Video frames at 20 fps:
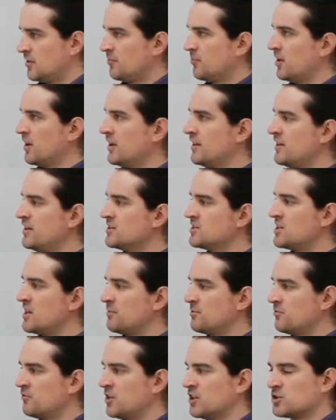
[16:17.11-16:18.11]
but it's
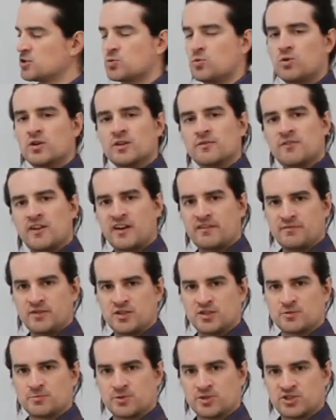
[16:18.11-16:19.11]
now moving at 25
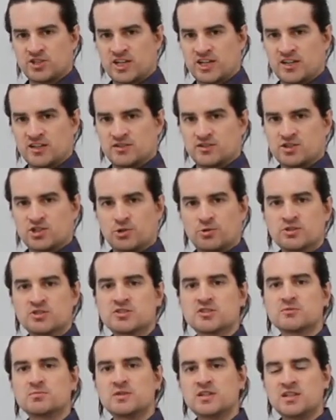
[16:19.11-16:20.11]
meters per second, so
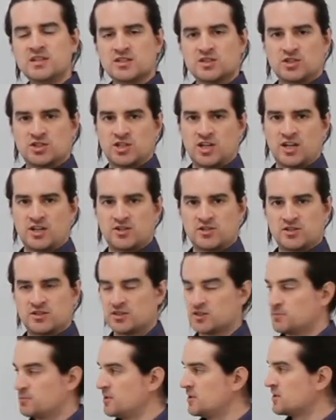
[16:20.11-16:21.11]
its speed has changed.
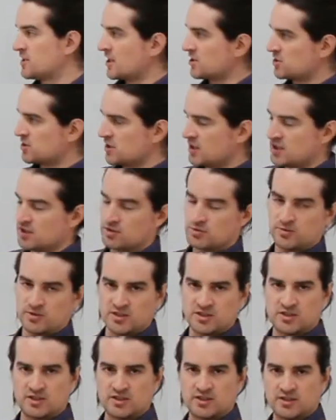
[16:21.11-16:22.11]
Its speed is actually
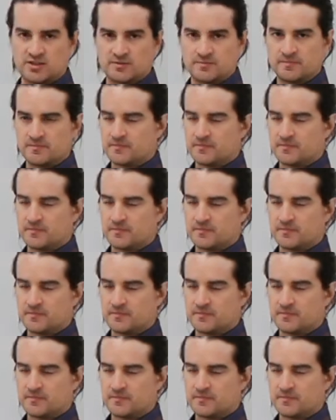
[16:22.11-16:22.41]
increased here.